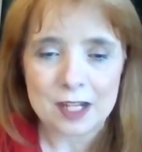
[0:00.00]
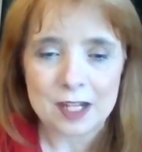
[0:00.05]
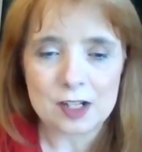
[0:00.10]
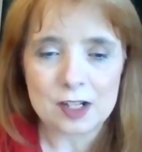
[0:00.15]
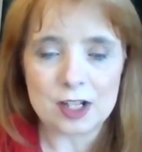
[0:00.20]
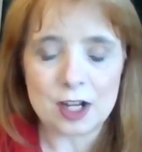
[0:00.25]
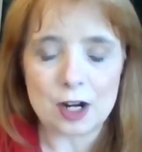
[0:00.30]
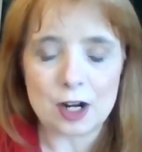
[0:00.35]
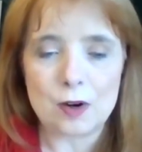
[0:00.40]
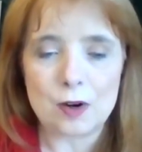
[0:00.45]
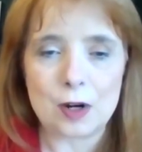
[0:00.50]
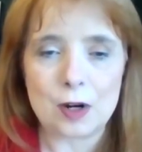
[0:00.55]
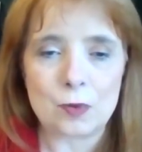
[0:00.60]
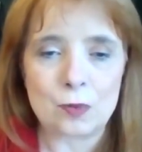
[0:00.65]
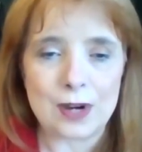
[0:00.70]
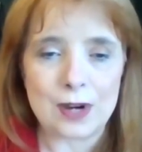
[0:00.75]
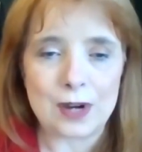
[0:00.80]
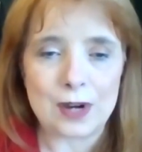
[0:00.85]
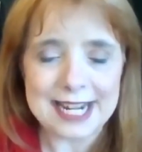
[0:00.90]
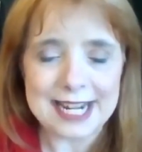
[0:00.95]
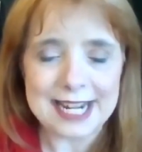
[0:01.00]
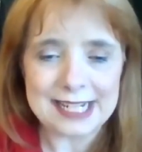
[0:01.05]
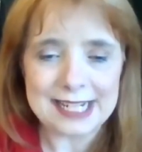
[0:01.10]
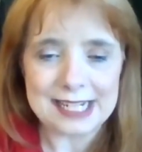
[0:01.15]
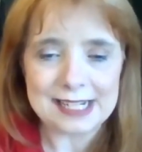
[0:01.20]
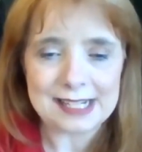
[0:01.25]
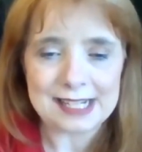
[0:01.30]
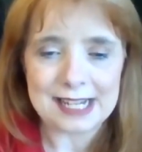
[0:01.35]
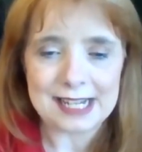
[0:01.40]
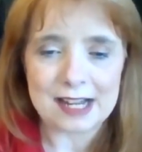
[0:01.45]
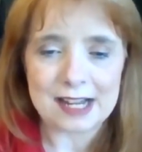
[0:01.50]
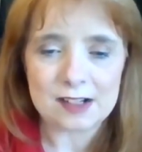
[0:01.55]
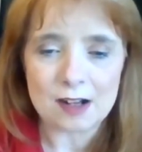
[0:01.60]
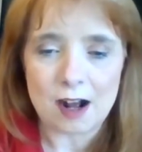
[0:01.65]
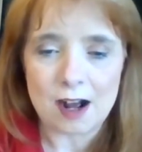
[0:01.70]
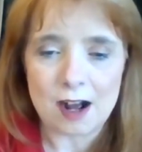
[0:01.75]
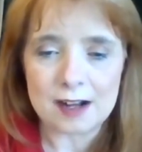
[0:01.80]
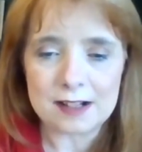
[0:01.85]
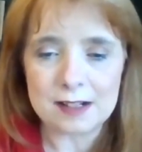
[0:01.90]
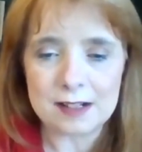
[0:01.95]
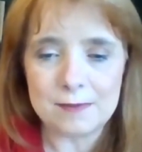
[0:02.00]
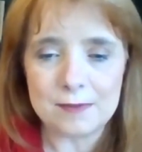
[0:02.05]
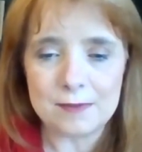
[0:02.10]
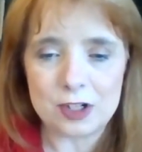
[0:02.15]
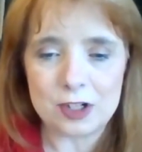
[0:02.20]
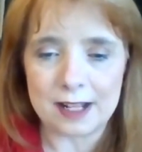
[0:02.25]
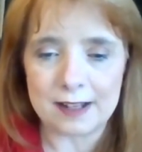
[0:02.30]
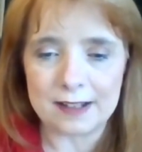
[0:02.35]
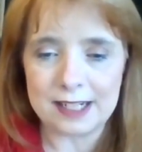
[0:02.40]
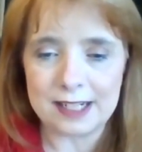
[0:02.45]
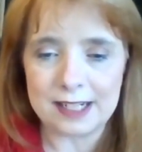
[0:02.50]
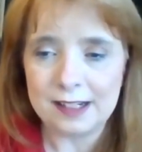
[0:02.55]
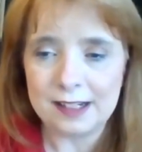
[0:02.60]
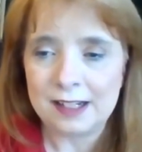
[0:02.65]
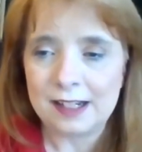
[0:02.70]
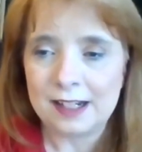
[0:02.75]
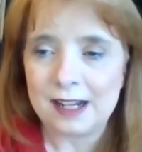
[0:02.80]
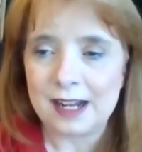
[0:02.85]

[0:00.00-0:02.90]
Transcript: So Randy says, awesome, Shelly.